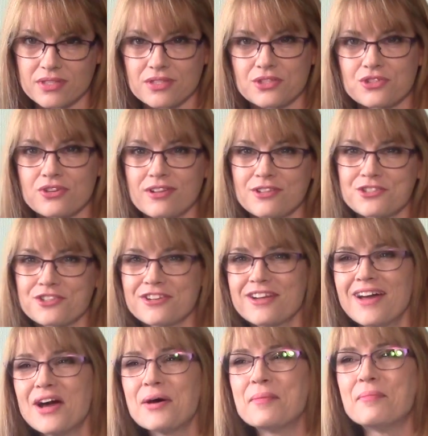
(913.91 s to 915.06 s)
astrologer,
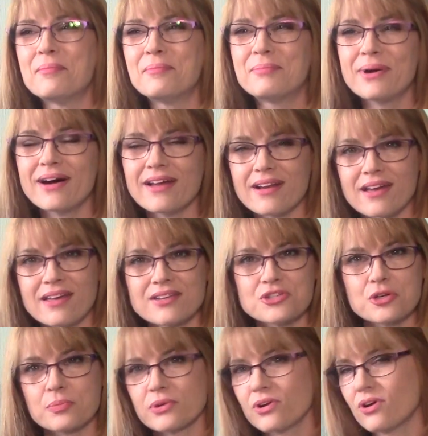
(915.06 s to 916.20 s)
but I
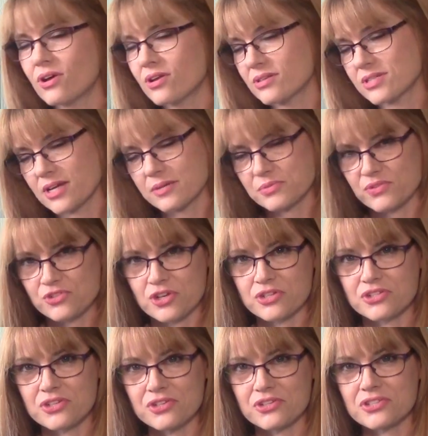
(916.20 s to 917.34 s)
interpret all types of
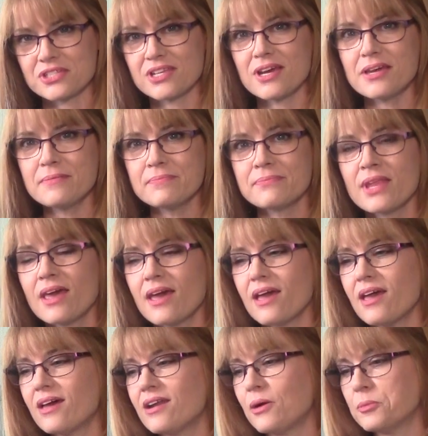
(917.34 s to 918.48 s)
charts under the sun.
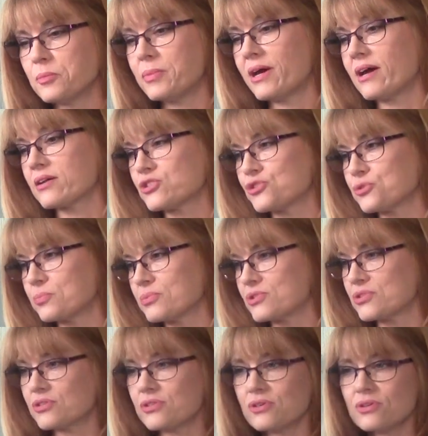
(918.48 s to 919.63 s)
And I'll be back super
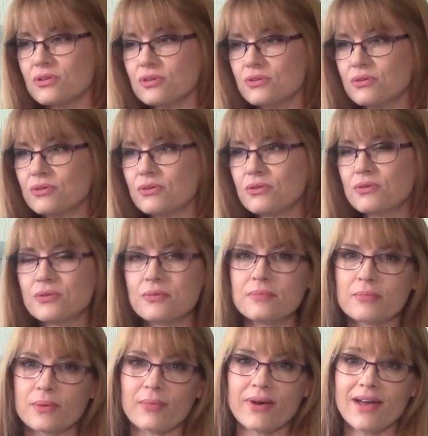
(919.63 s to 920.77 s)
soon.
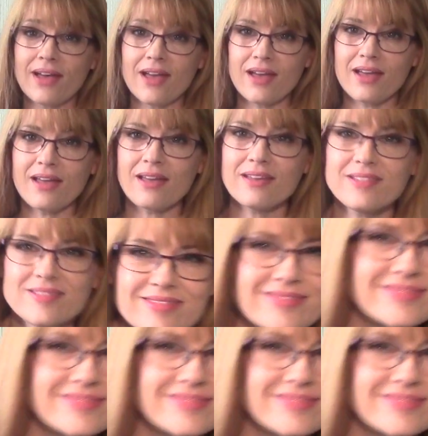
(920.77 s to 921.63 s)
Bye-bye.